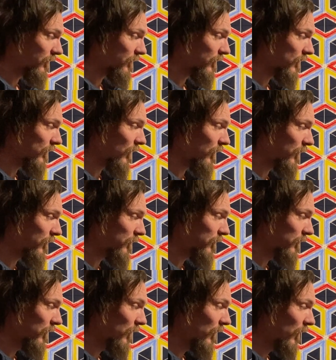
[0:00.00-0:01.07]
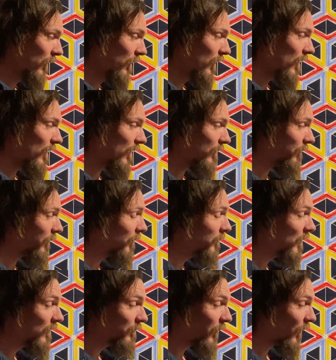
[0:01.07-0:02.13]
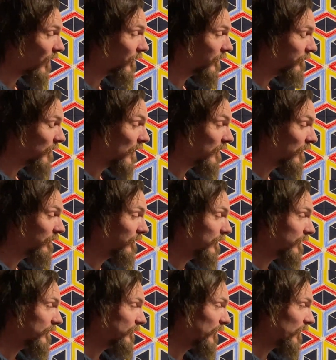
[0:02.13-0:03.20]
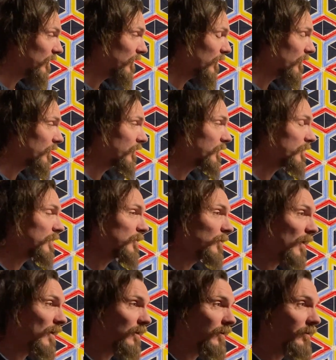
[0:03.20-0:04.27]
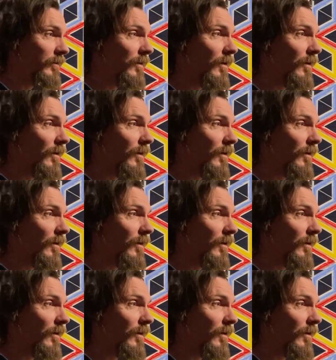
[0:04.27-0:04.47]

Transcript: So for me, part of making these videos, making the